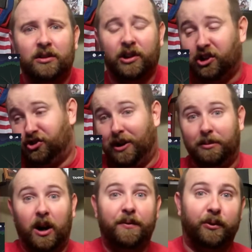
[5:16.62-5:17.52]
You're going to jump
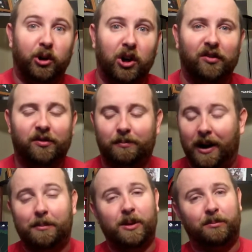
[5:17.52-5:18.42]
off the roof?
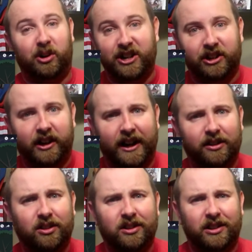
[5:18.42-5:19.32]
Probably break your
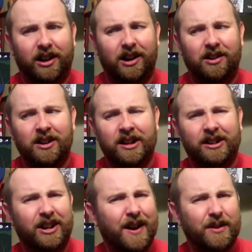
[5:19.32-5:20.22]
ankle? You know?
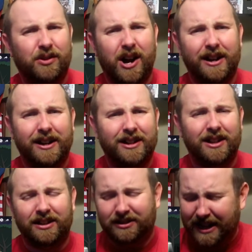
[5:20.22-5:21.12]
Never
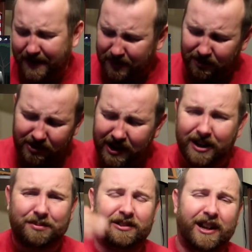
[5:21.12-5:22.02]
run
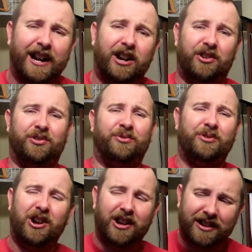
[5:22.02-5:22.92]
upstairs.
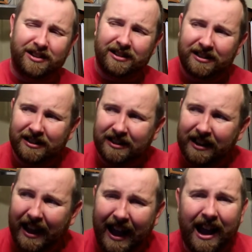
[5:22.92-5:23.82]
Run
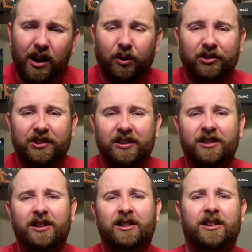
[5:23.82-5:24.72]
out.
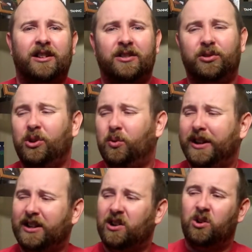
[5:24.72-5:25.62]
Through a
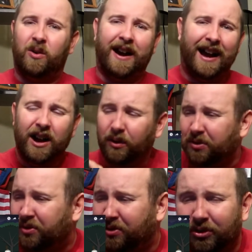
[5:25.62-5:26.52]
window.
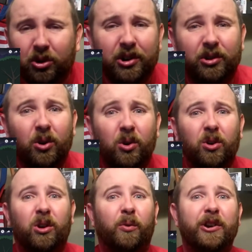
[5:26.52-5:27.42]
Out through a
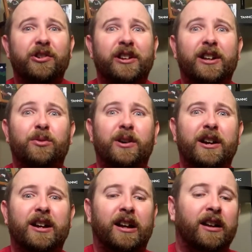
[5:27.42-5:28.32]
door where you can get
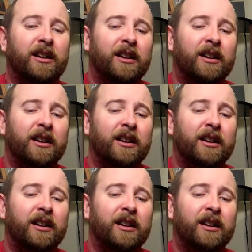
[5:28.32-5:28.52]
away.